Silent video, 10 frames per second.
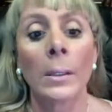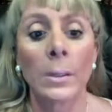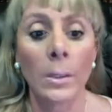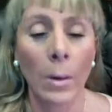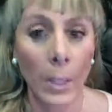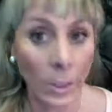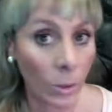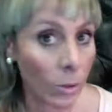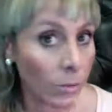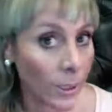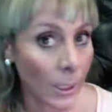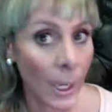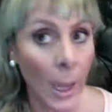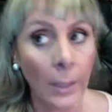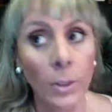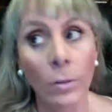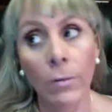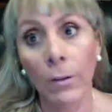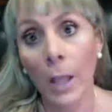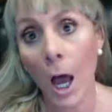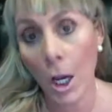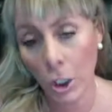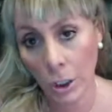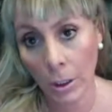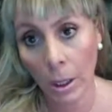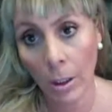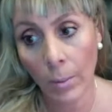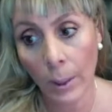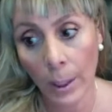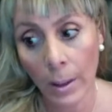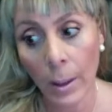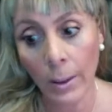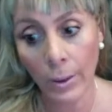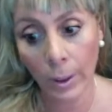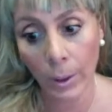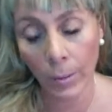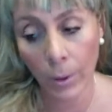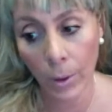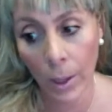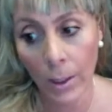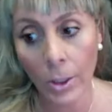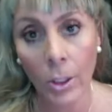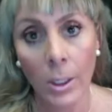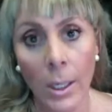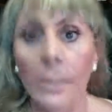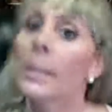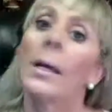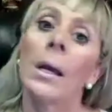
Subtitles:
So it's good for the ant to flush long meridian and to give new energy? Yes.